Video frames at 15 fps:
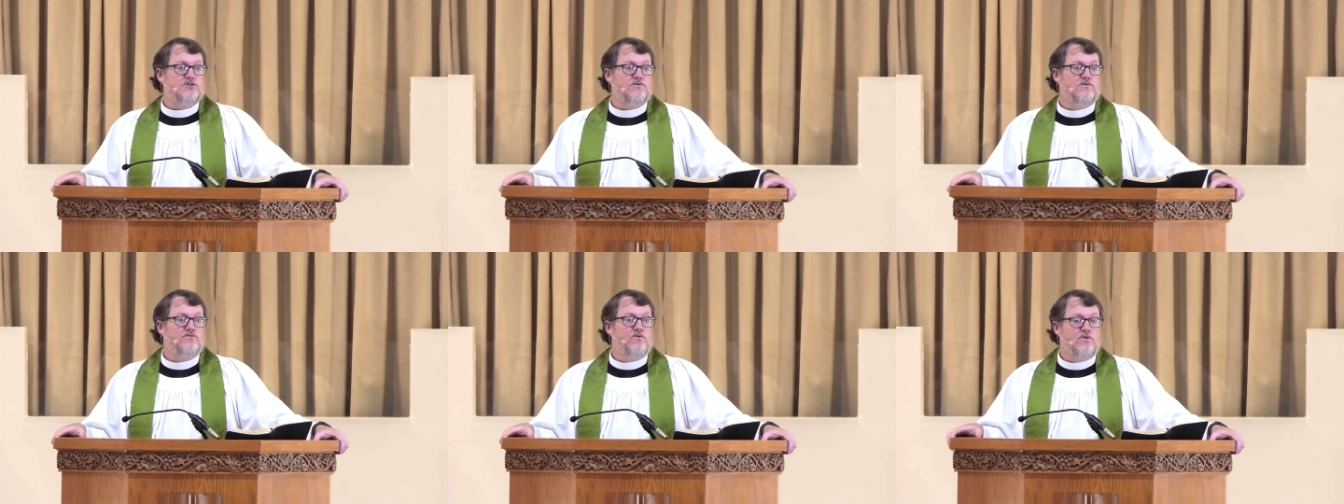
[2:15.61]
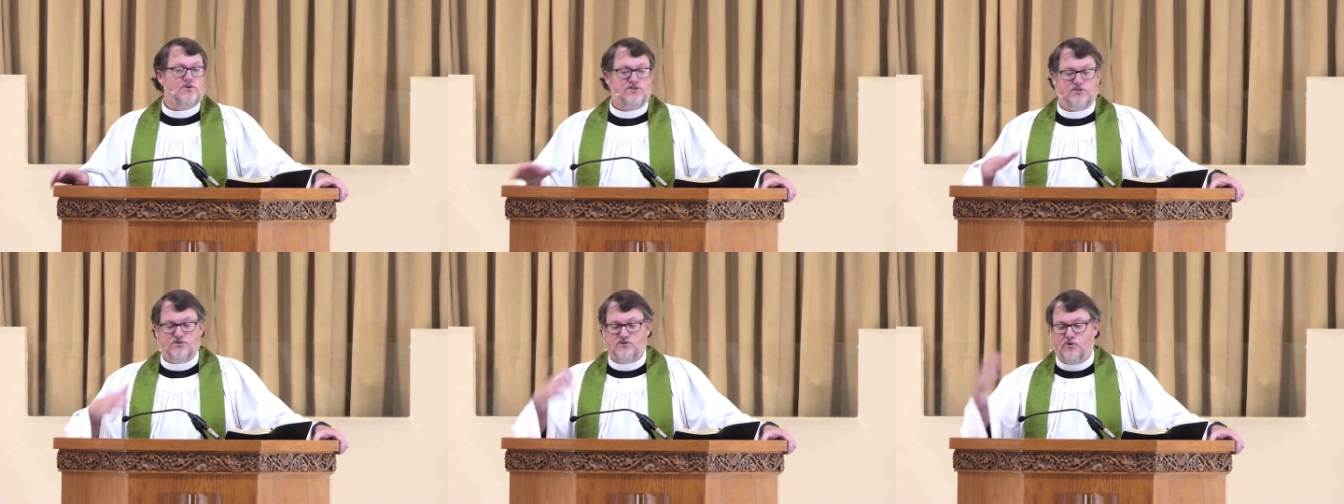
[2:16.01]
Of
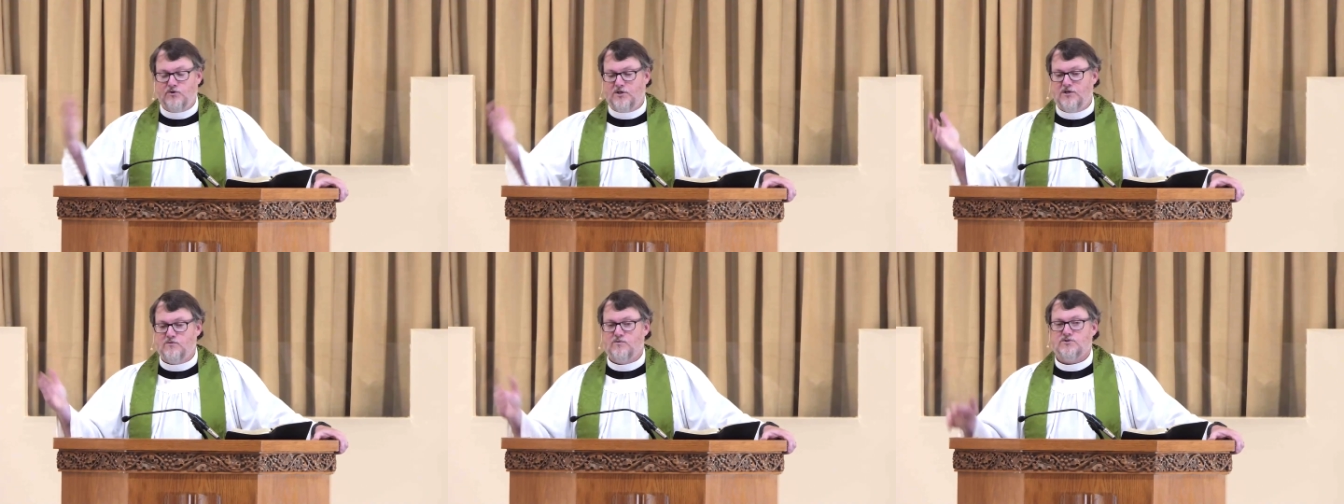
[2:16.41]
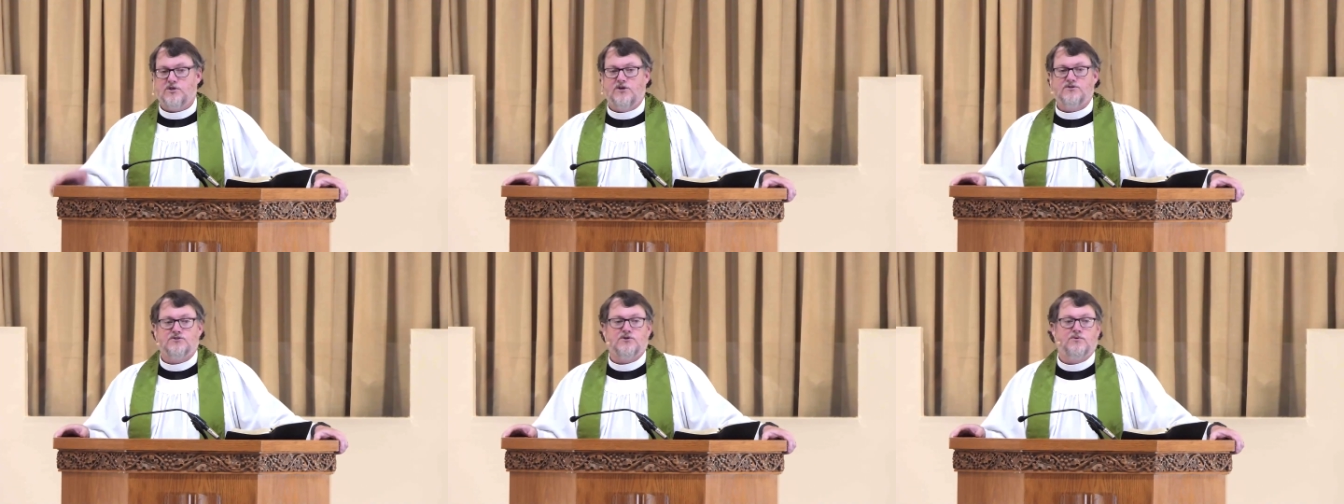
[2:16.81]
course, Tolkien was
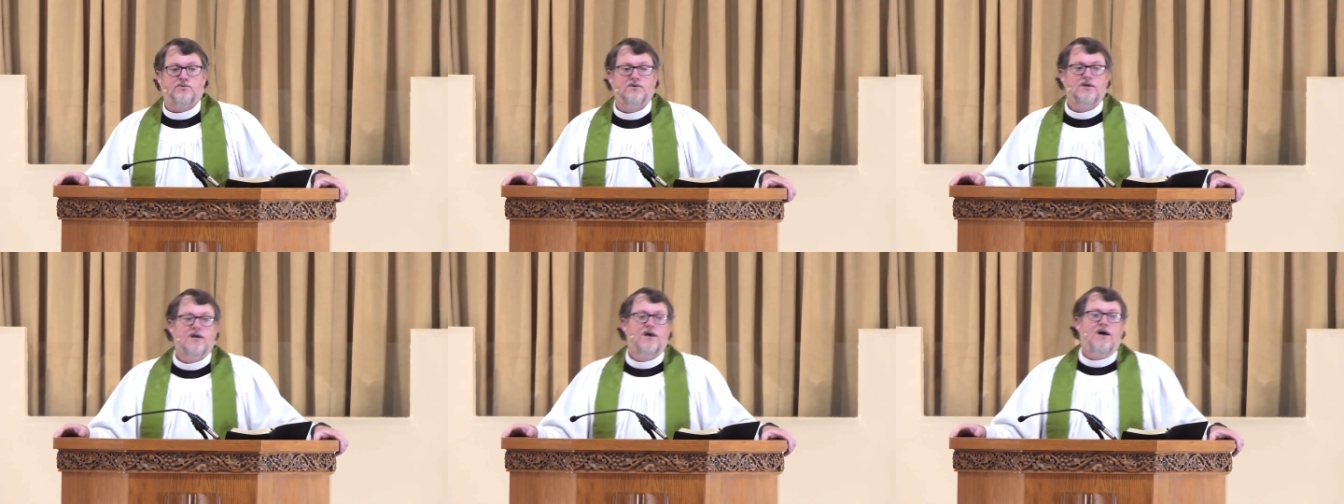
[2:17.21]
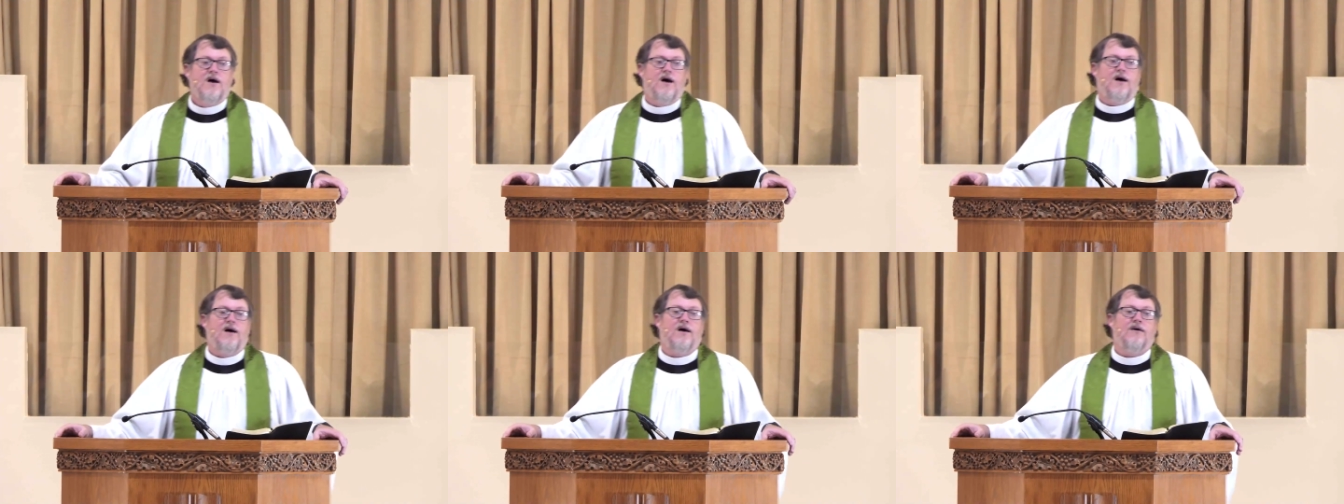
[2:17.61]
also
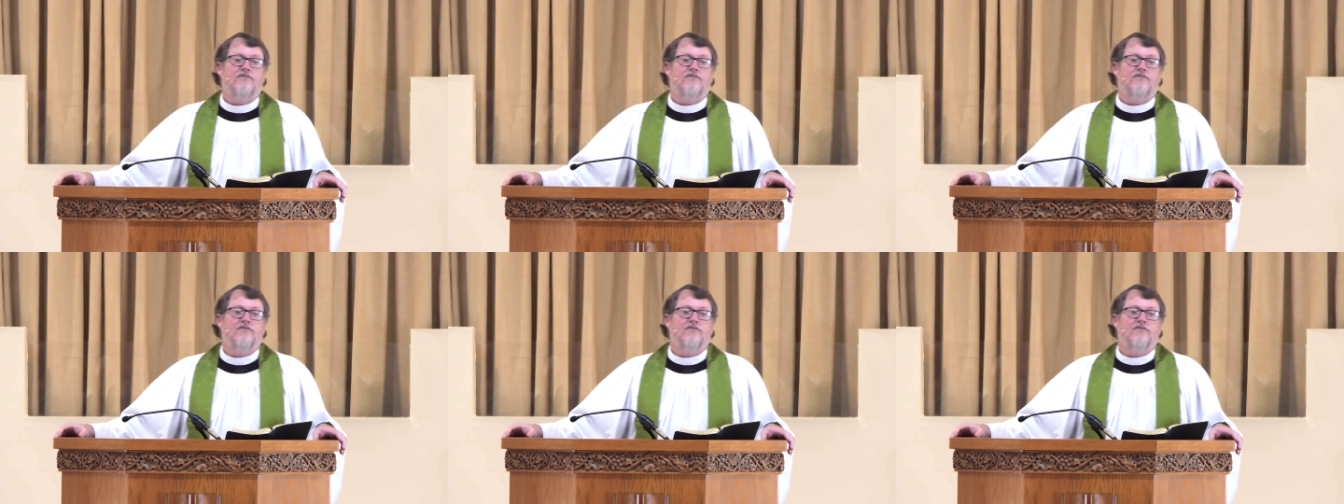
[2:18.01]
uh,